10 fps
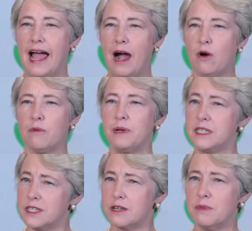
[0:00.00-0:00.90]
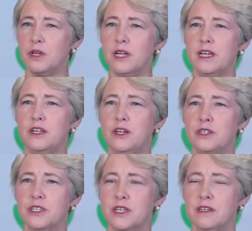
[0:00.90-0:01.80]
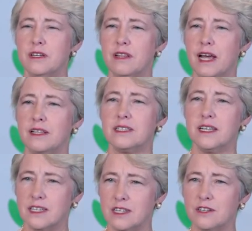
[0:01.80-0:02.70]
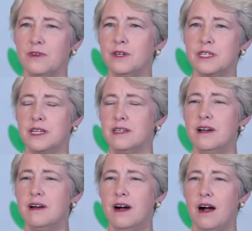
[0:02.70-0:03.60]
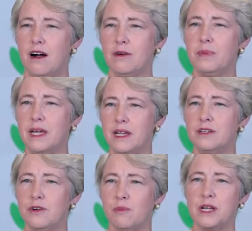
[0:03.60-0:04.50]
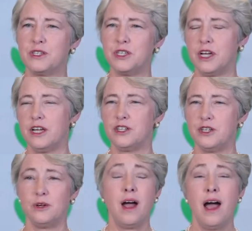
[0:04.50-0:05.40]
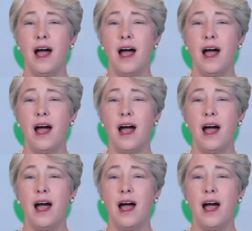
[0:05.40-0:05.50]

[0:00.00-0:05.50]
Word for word: our business community in Houston, that the citizens of Houston are beginning to embrace the change too.